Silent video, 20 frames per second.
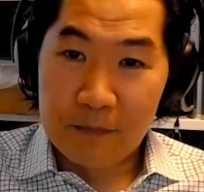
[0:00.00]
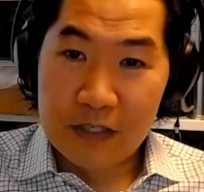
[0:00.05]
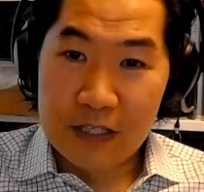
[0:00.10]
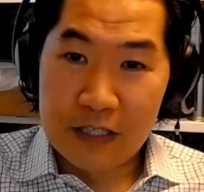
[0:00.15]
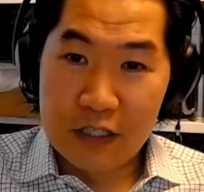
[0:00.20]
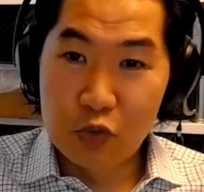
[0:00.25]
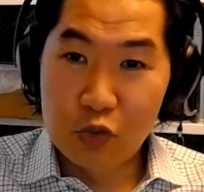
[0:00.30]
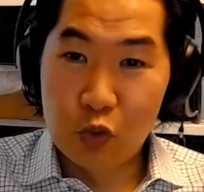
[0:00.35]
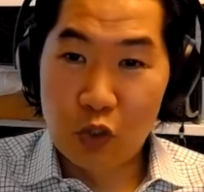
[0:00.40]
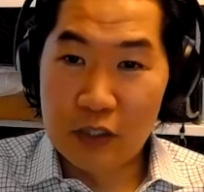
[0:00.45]

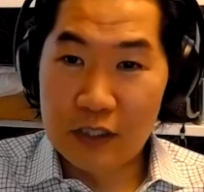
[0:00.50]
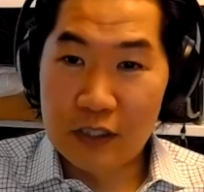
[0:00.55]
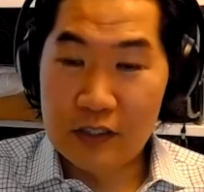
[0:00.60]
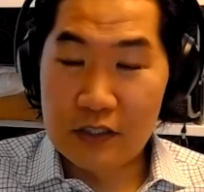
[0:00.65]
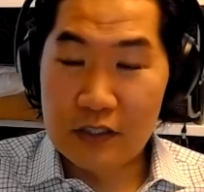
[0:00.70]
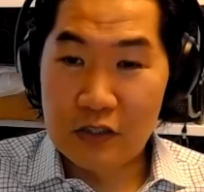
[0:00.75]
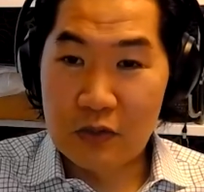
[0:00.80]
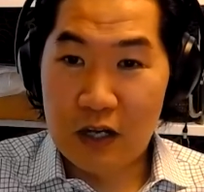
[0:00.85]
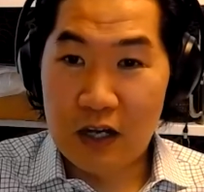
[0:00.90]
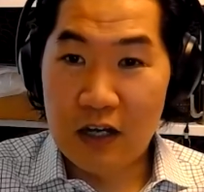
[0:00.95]
is willing
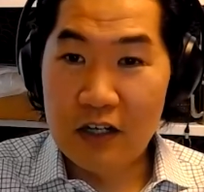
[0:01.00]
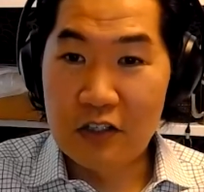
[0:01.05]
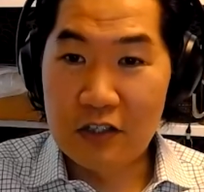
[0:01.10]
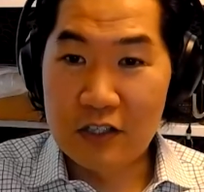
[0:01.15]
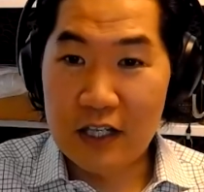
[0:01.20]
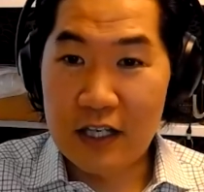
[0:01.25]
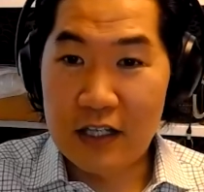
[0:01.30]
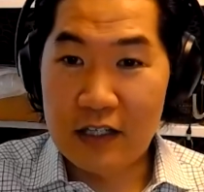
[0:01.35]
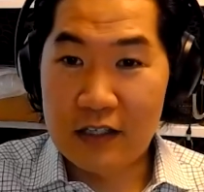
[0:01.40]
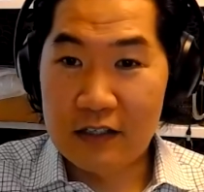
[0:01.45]
to
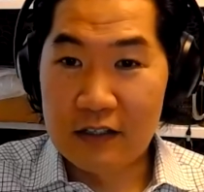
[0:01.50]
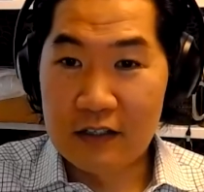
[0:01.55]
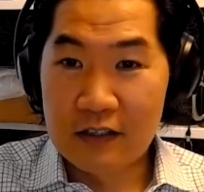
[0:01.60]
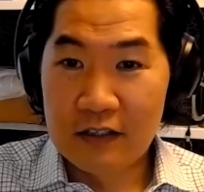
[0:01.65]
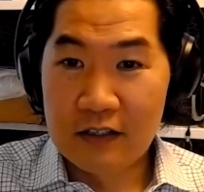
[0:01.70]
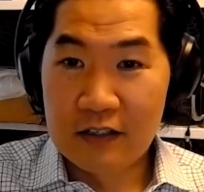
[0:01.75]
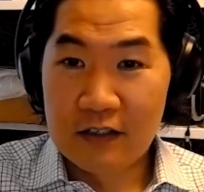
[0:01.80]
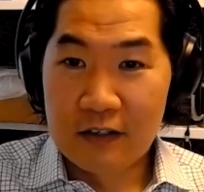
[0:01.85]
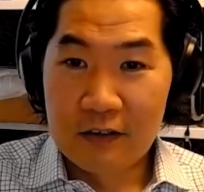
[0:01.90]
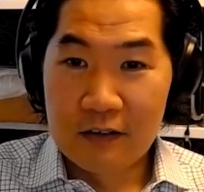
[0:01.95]
undertake
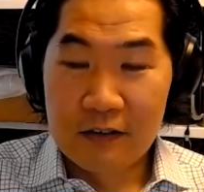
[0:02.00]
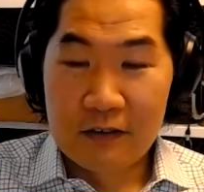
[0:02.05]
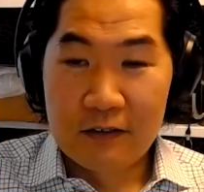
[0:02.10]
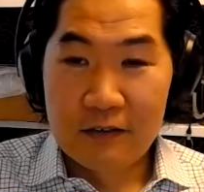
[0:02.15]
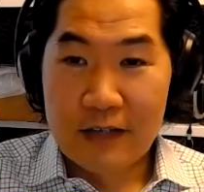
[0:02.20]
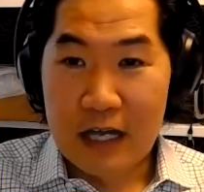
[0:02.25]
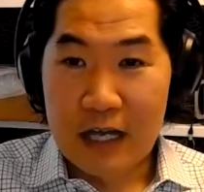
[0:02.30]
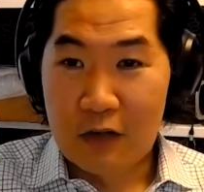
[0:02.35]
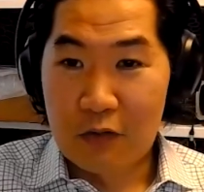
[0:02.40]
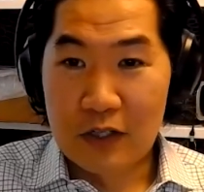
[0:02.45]

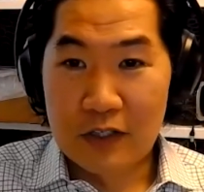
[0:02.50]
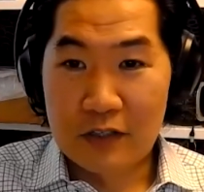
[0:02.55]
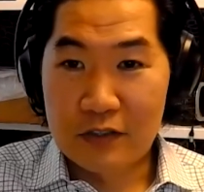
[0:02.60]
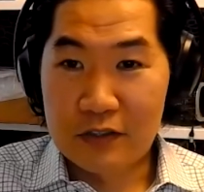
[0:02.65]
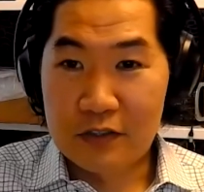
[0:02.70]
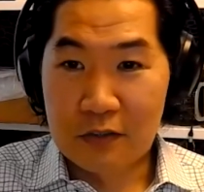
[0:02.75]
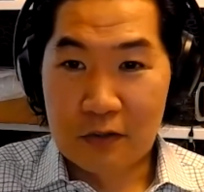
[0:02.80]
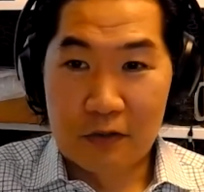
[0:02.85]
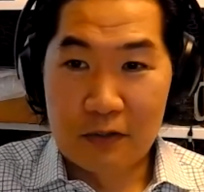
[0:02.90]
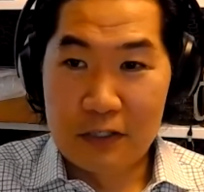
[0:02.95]
that
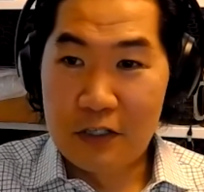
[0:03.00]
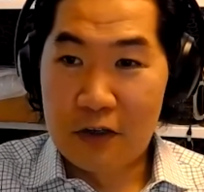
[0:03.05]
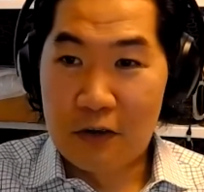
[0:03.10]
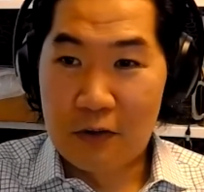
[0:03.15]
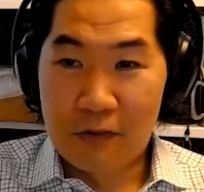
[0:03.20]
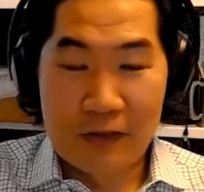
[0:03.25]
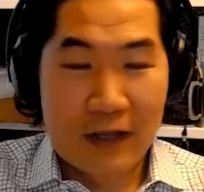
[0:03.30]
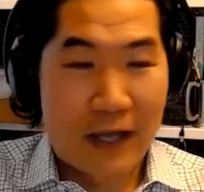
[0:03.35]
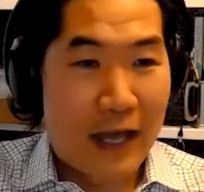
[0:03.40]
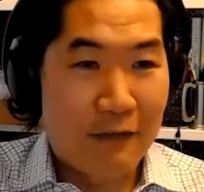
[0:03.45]
risk, or
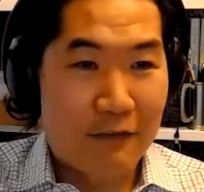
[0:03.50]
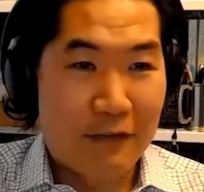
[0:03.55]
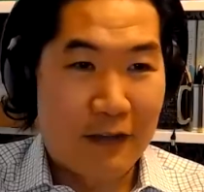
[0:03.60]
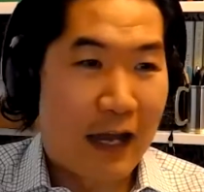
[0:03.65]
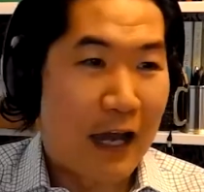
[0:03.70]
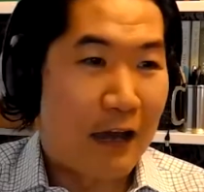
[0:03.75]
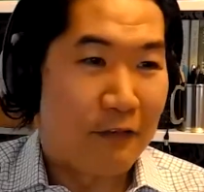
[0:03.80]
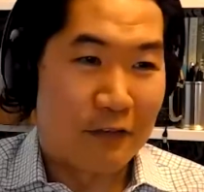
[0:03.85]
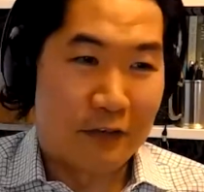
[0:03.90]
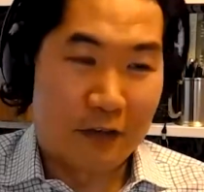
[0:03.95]
they
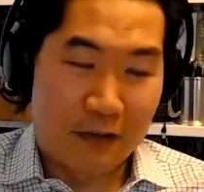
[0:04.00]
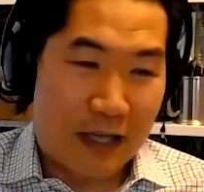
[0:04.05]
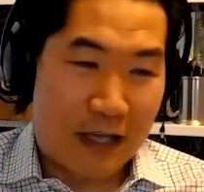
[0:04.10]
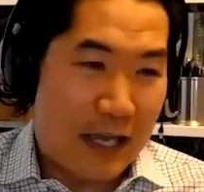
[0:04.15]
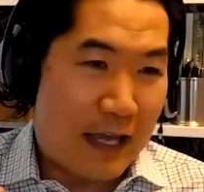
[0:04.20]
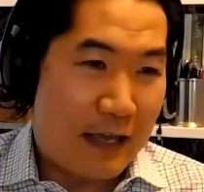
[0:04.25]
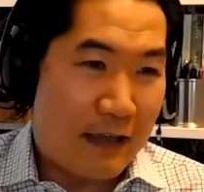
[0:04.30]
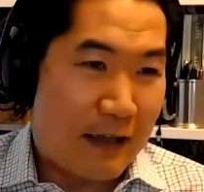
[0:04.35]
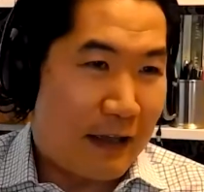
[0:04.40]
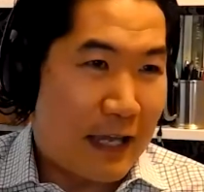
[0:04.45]
have
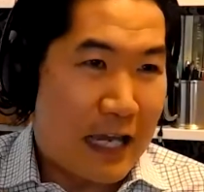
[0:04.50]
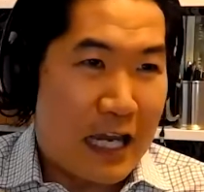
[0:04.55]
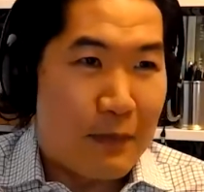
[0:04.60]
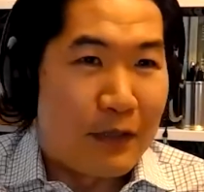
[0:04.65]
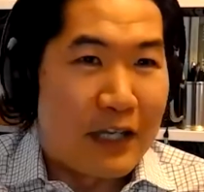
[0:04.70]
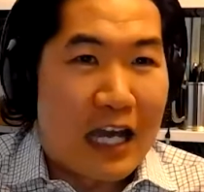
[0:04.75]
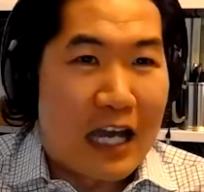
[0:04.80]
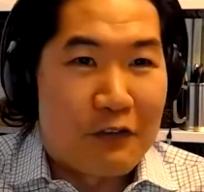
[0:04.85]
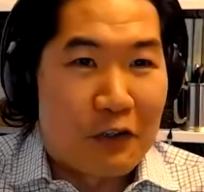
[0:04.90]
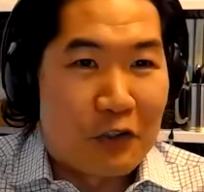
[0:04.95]
able
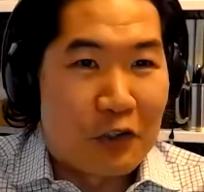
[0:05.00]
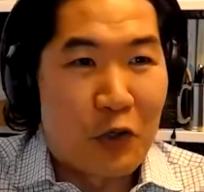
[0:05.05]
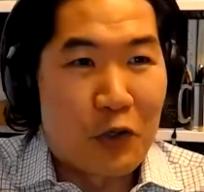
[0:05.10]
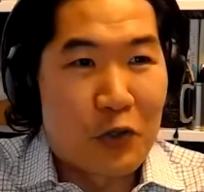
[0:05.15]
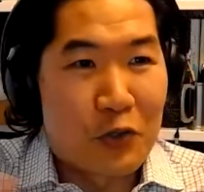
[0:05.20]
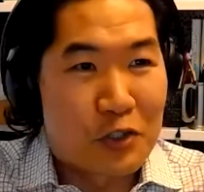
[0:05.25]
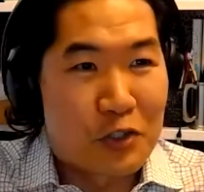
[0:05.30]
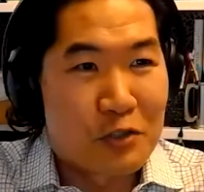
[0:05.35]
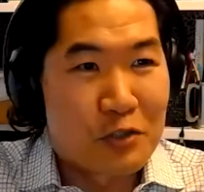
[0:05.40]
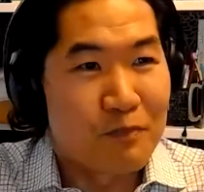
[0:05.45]
to have their
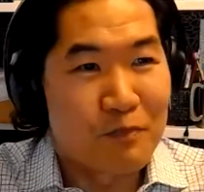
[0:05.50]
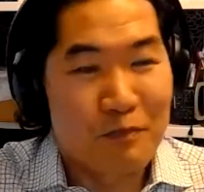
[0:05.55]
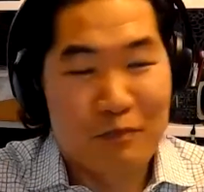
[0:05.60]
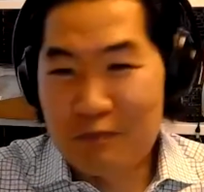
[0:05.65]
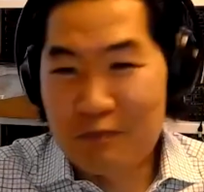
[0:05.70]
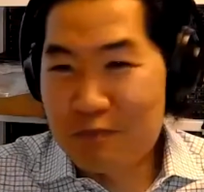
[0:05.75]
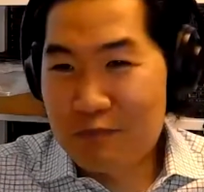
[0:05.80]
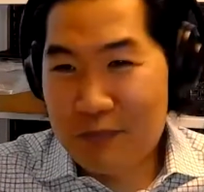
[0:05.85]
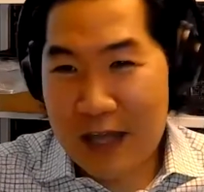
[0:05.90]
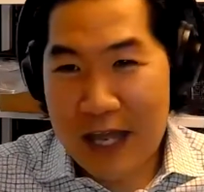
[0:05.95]
lawyers
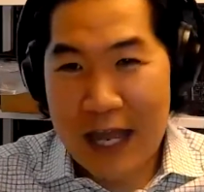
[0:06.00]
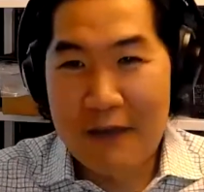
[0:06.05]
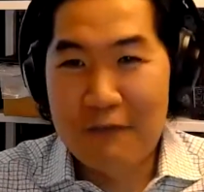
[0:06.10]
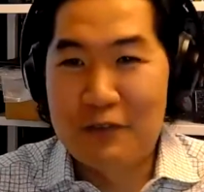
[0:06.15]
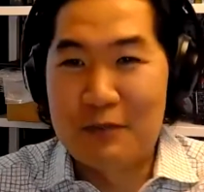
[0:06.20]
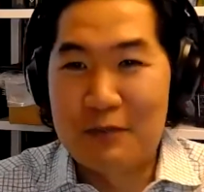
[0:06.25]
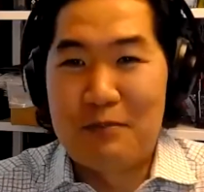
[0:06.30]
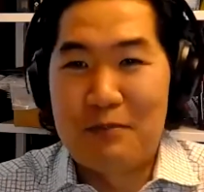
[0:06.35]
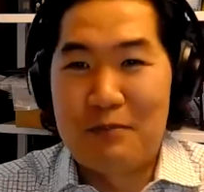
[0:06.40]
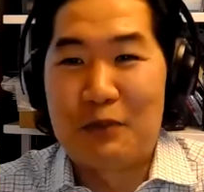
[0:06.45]
have the
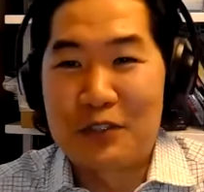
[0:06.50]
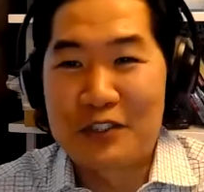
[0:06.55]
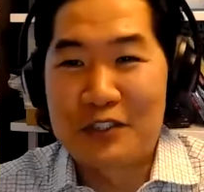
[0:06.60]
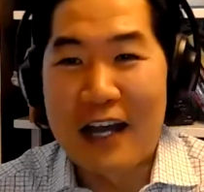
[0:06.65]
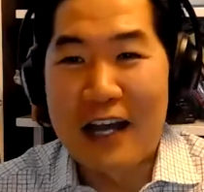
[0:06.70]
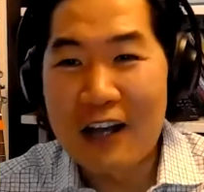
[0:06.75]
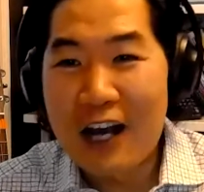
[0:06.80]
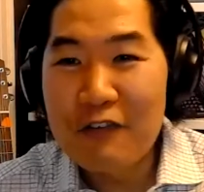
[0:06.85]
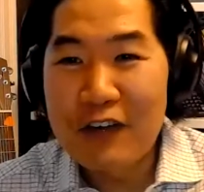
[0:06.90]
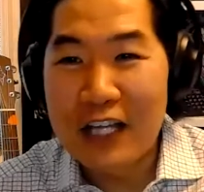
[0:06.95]
people
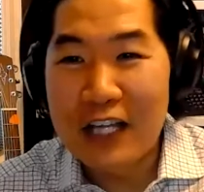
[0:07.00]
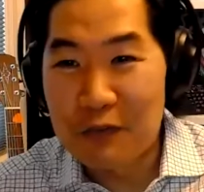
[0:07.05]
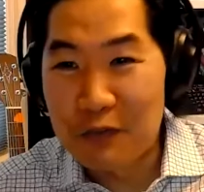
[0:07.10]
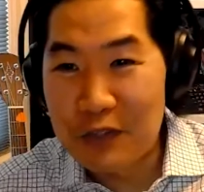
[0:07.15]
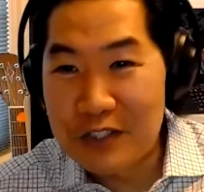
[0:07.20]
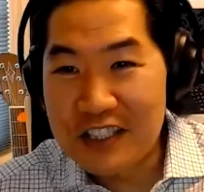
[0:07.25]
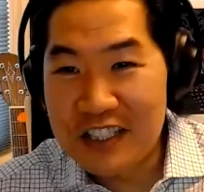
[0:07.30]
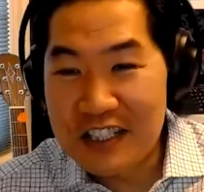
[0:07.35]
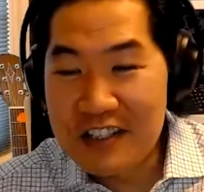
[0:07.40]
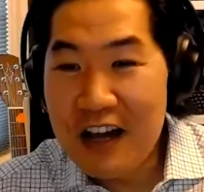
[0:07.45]
sign off on that
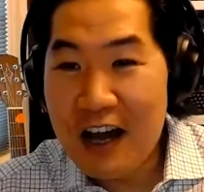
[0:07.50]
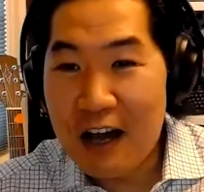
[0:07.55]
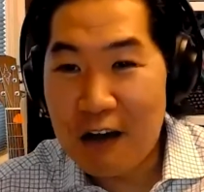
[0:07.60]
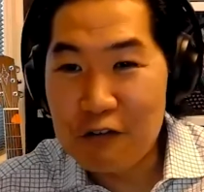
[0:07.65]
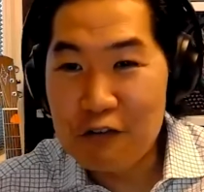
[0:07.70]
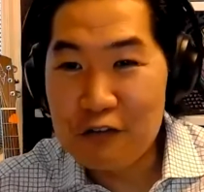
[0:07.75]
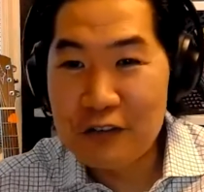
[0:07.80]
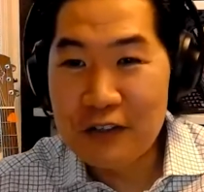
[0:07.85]
risk enough.